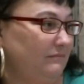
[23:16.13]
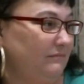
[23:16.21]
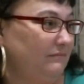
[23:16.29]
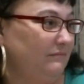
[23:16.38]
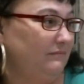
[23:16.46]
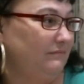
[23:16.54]

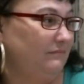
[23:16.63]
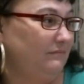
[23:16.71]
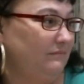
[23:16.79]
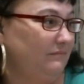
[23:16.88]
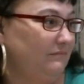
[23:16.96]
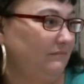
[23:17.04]

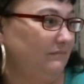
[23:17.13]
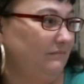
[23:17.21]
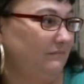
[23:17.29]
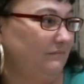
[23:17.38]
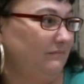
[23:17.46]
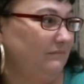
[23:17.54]

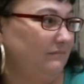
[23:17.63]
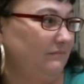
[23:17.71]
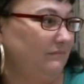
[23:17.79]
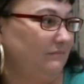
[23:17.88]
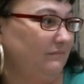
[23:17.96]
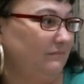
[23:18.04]

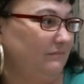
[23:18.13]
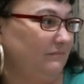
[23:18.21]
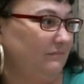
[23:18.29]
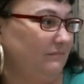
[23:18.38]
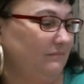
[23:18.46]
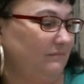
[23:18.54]

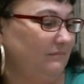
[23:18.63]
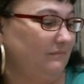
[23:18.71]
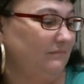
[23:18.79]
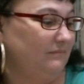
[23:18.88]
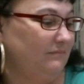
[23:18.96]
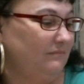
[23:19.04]

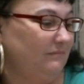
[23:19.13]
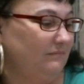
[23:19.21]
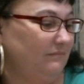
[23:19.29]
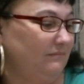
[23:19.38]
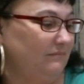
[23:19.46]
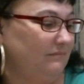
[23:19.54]

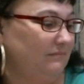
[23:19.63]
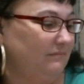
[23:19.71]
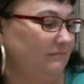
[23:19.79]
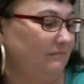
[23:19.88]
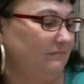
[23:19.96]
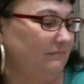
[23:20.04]

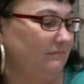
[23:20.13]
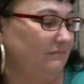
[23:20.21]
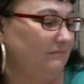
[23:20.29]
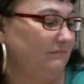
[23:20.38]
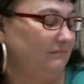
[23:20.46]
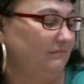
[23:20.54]

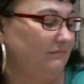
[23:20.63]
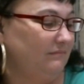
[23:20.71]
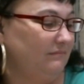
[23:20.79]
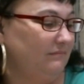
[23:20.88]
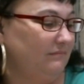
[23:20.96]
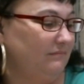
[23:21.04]

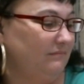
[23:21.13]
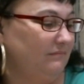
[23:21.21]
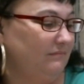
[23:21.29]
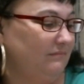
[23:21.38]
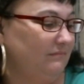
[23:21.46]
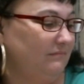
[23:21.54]

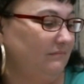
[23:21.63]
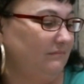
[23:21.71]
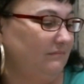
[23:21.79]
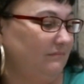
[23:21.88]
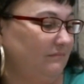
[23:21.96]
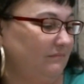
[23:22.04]

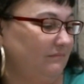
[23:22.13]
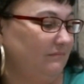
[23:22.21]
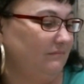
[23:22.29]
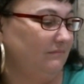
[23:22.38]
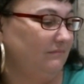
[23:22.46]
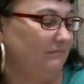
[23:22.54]

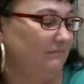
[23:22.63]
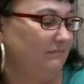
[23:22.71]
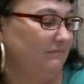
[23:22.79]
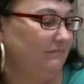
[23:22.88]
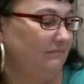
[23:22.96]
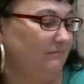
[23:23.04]

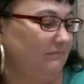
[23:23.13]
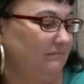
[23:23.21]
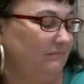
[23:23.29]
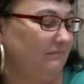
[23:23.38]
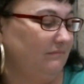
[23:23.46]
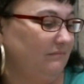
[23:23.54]

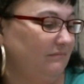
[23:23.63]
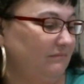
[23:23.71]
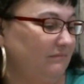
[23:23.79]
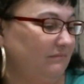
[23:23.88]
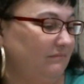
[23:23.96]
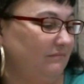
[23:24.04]
[no speech]